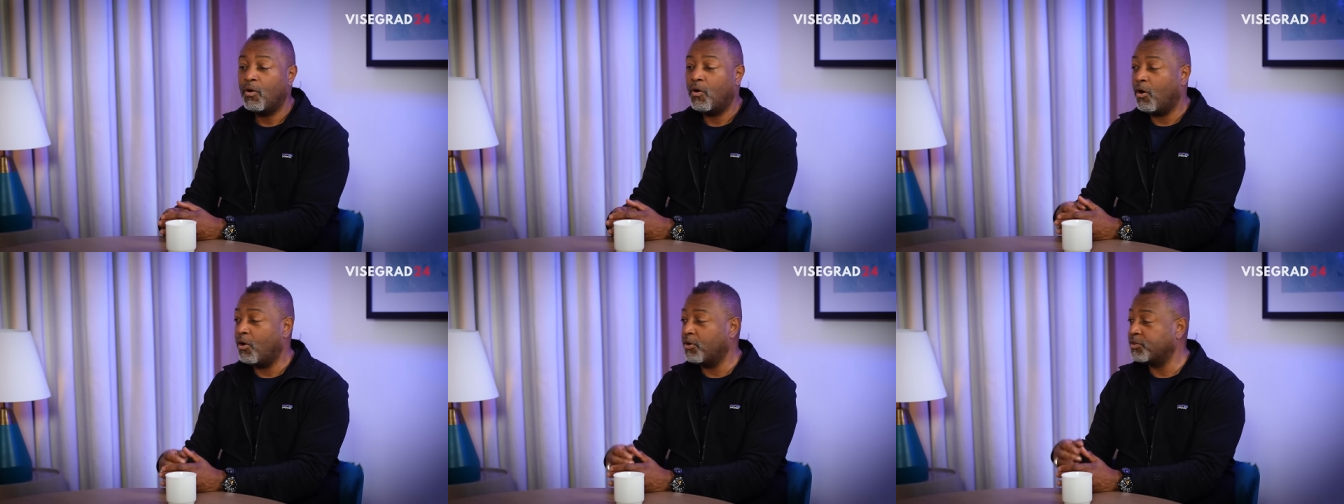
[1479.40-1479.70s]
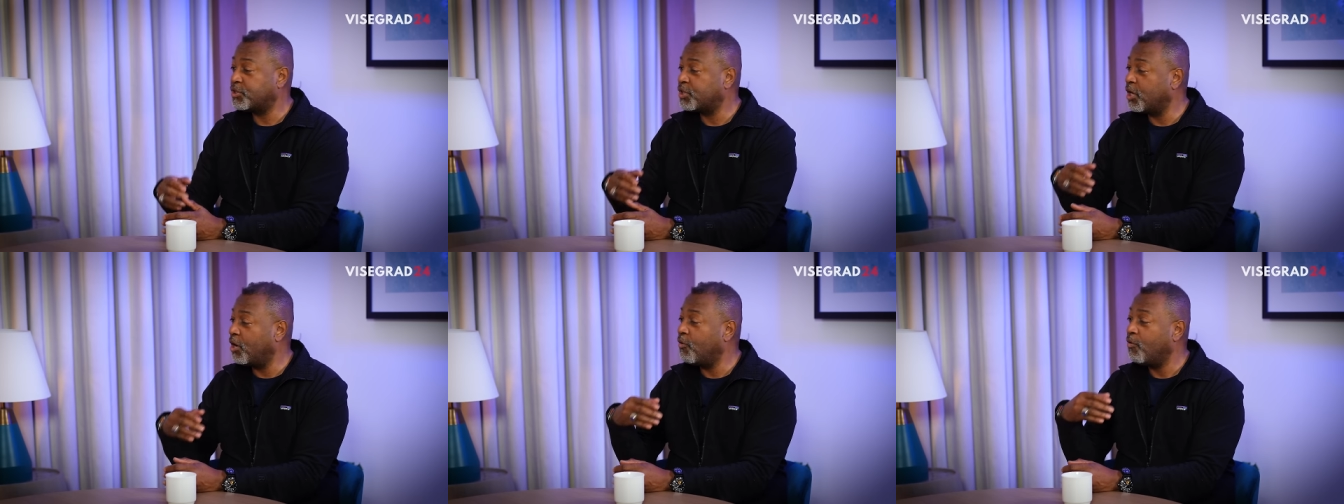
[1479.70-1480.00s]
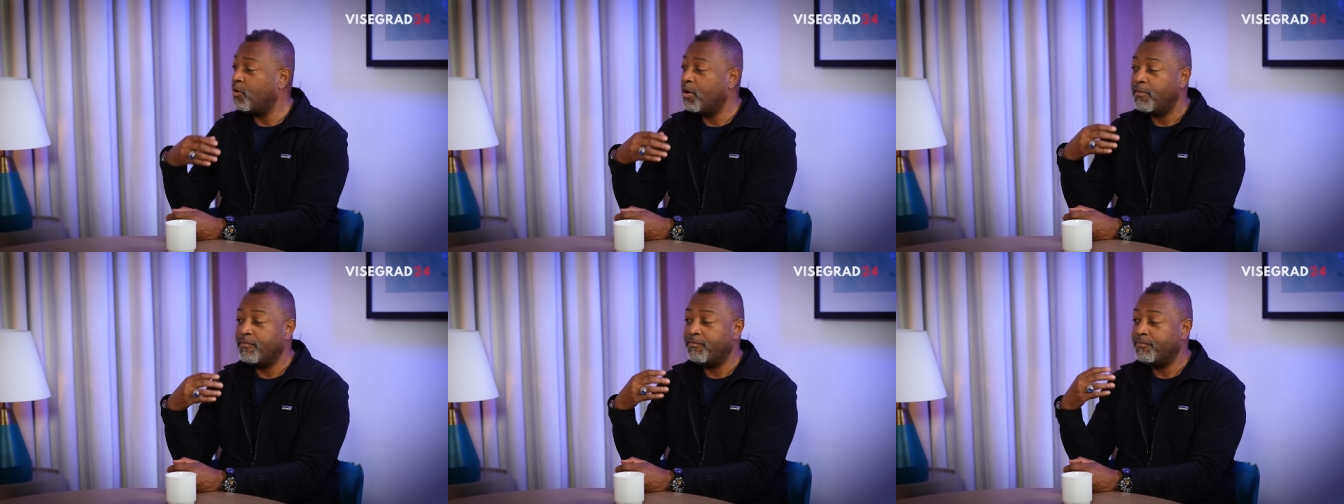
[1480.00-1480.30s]

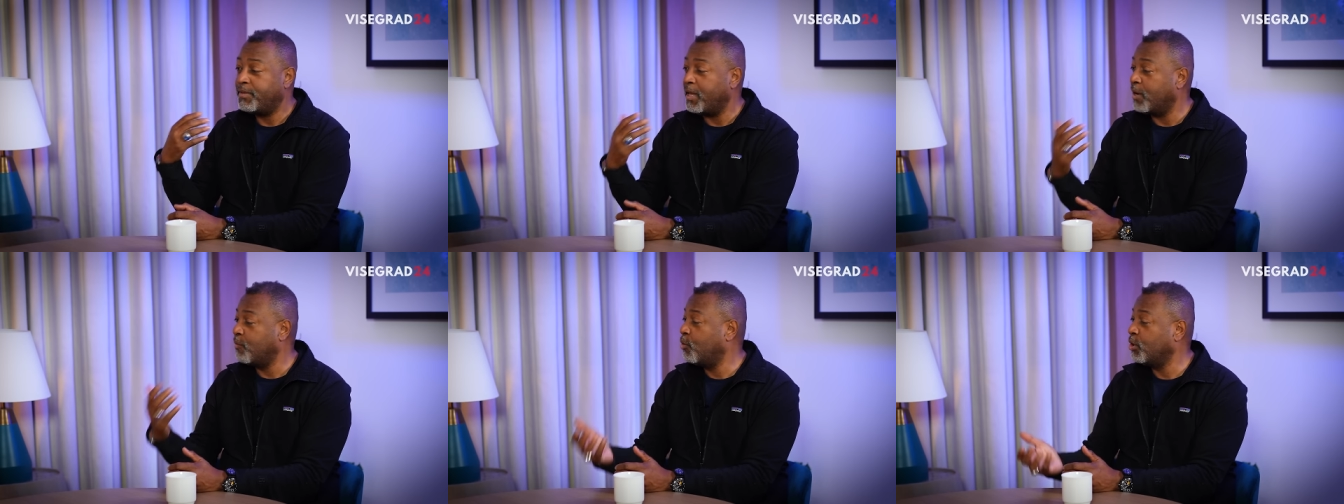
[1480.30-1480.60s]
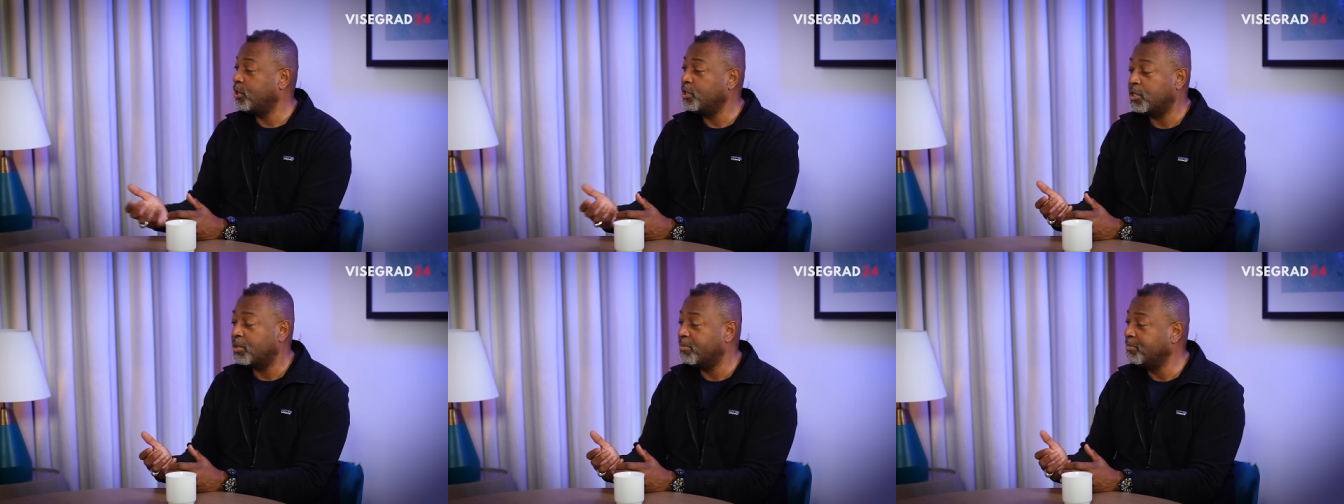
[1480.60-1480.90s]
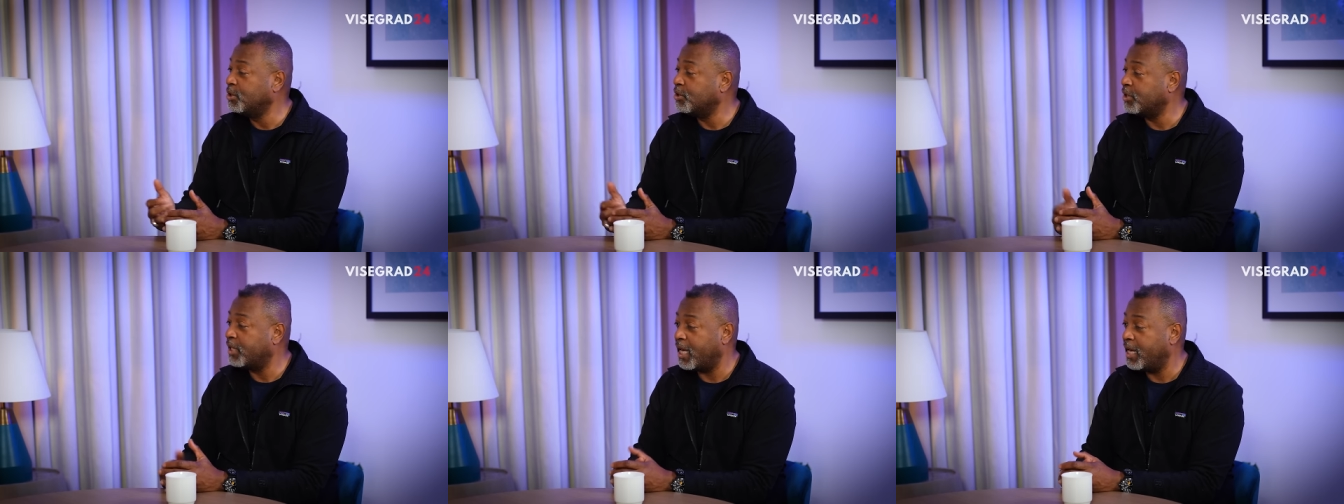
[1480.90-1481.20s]
Also, they wouldn't
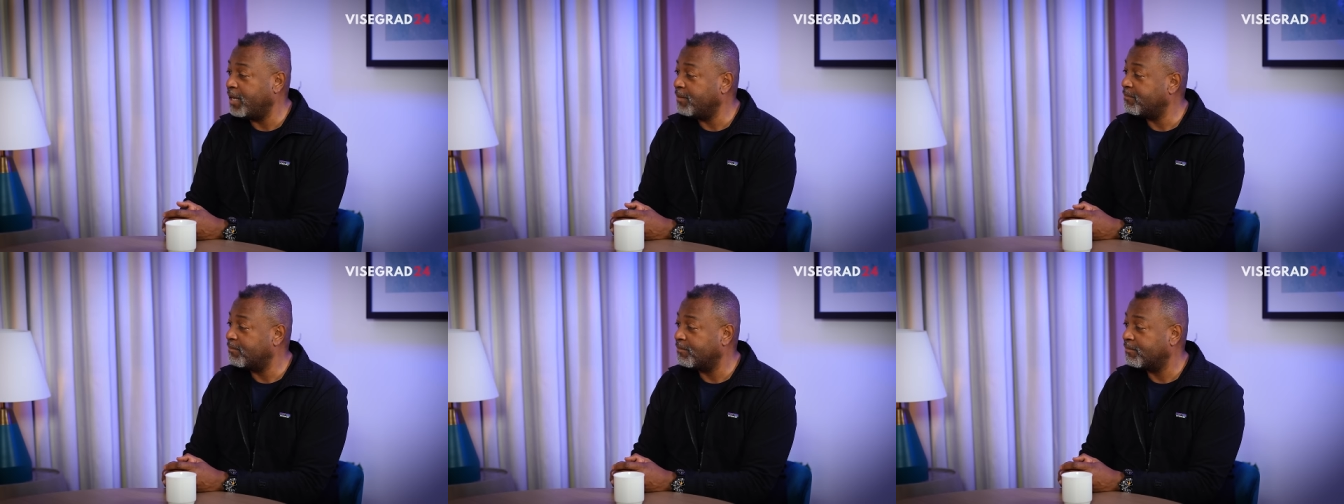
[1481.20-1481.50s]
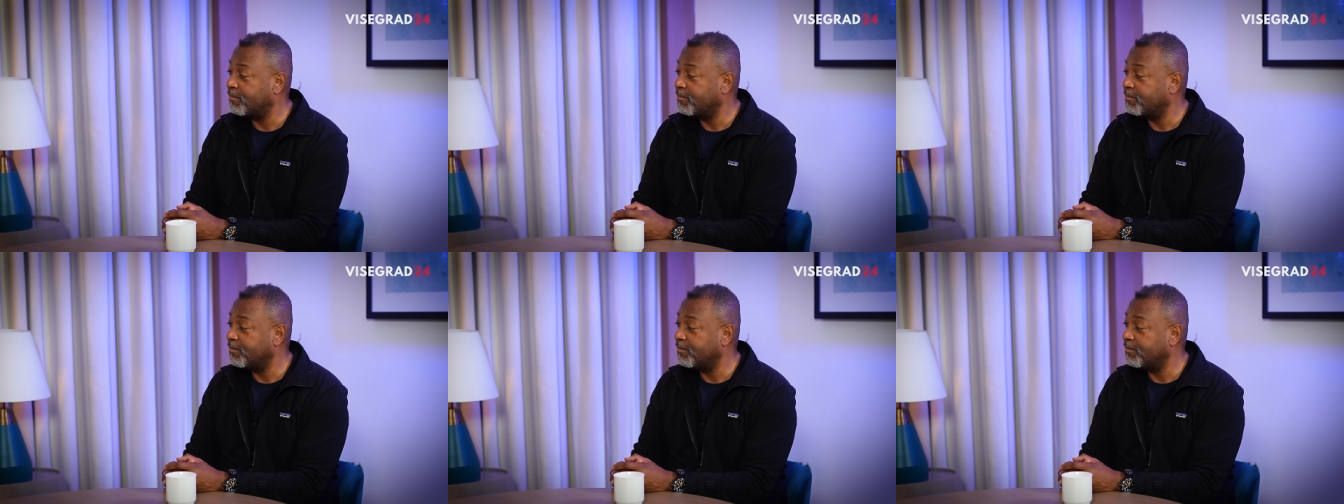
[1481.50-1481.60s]
communicate